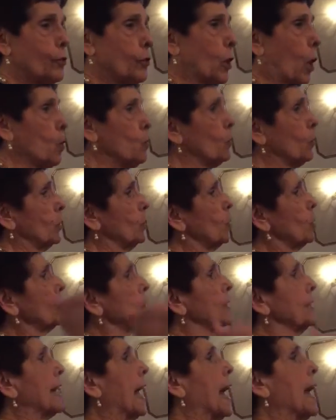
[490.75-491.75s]
don't
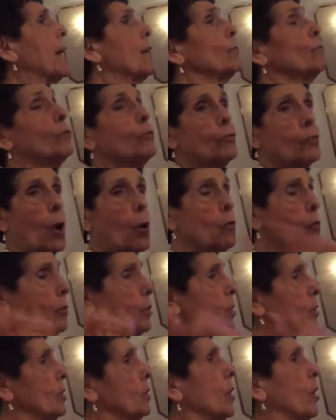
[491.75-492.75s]
look down, don't
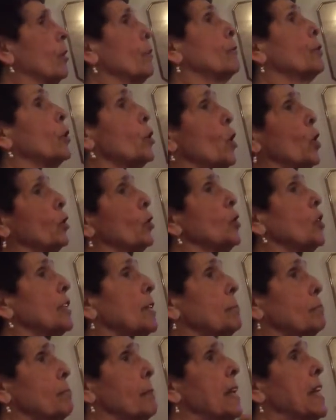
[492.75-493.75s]
look over,
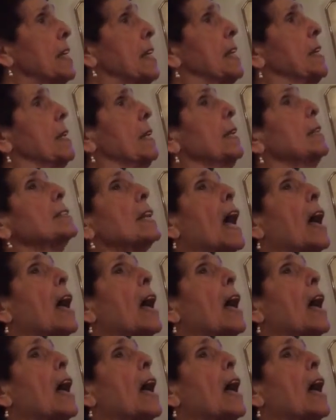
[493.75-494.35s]
look at me.